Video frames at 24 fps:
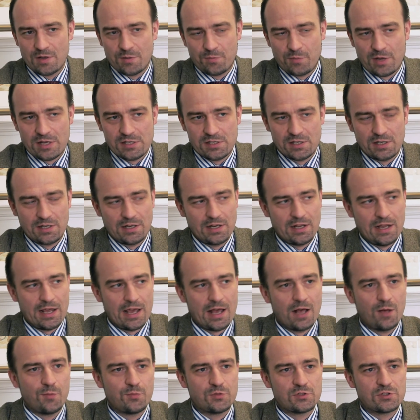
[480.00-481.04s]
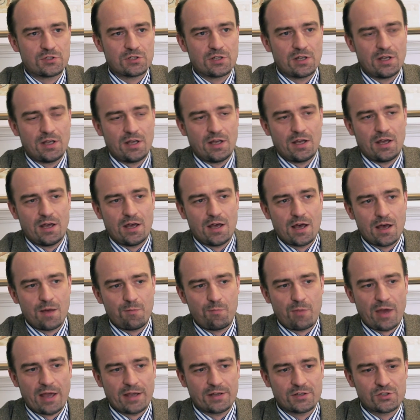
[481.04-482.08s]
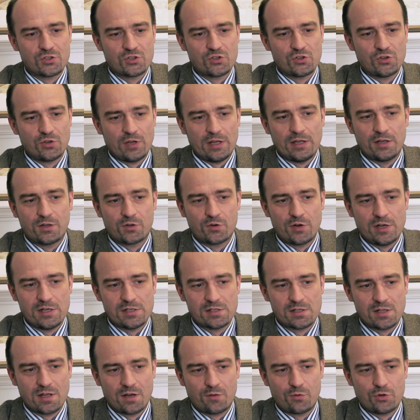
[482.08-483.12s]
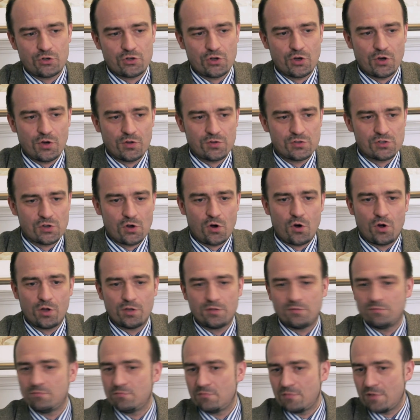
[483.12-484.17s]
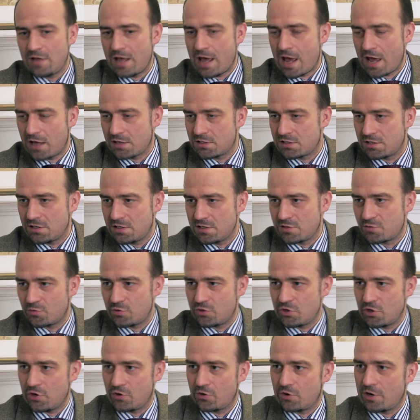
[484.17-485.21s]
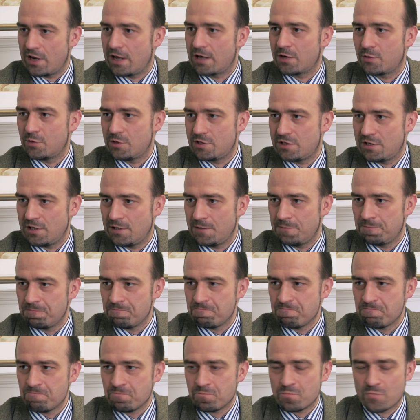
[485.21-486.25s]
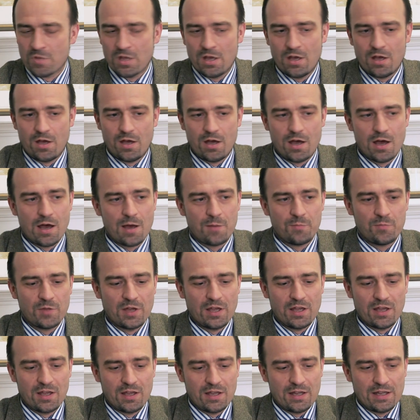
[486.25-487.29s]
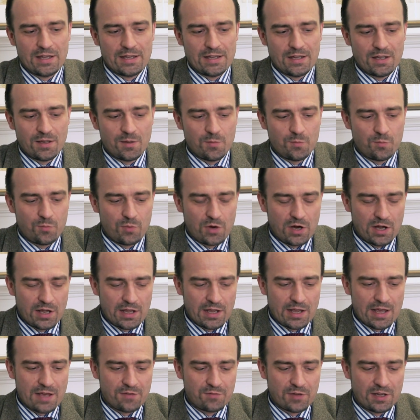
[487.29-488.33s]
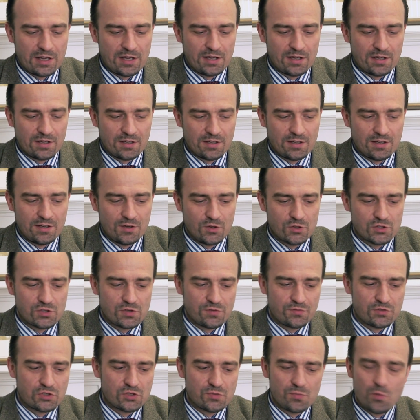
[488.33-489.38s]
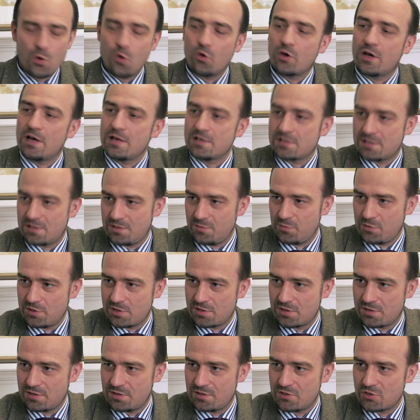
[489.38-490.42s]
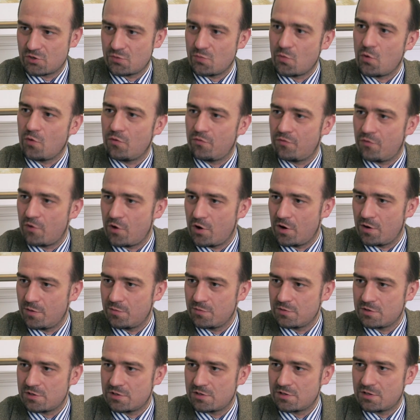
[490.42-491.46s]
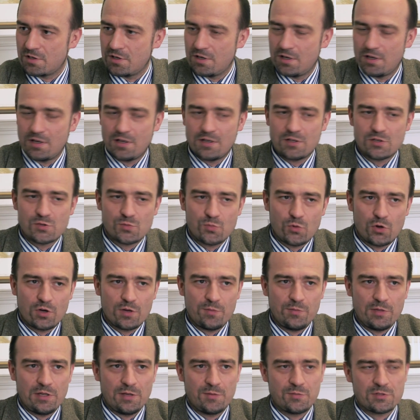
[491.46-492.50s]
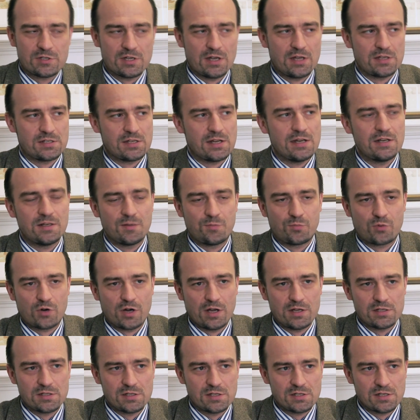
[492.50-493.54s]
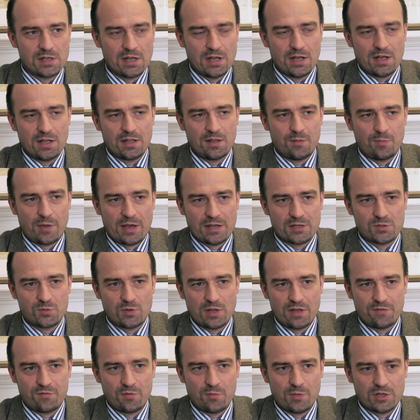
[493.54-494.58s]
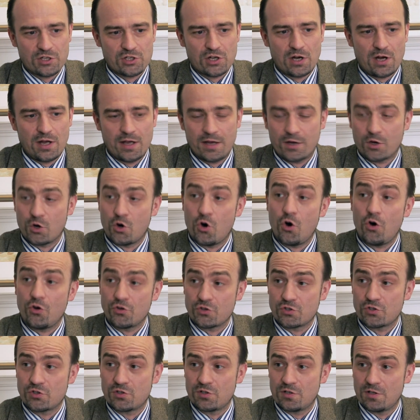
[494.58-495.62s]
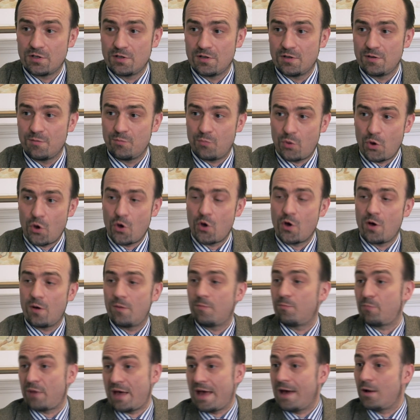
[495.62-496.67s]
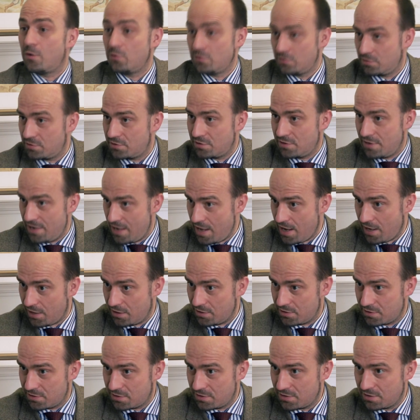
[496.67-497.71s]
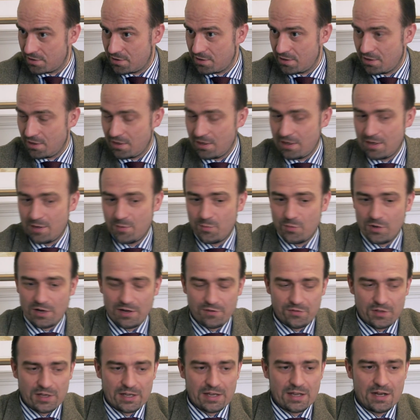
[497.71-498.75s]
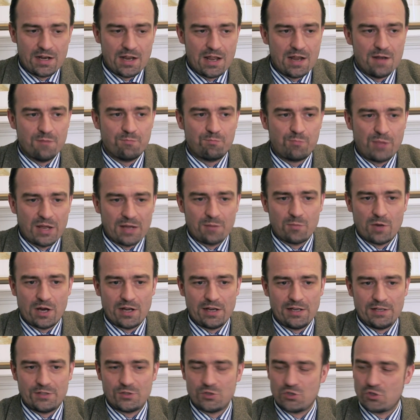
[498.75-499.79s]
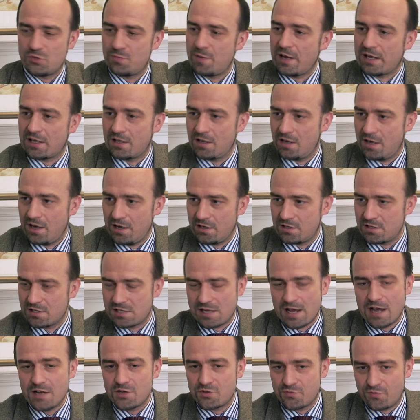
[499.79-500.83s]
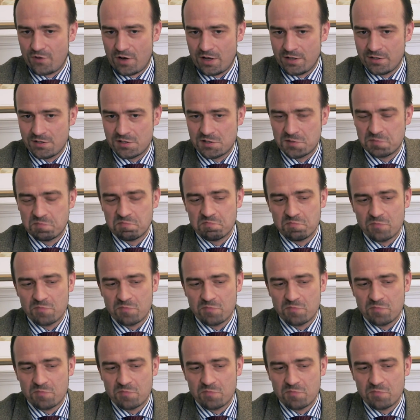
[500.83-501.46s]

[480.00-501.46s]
basically helps banks to increase their returns on assets, return on equity, by having lots of small customers, small firms, small and medium-sized enterprises. The banks will have a much higher cost per pound lent. But if they can lend big money to speculators, hedge funds,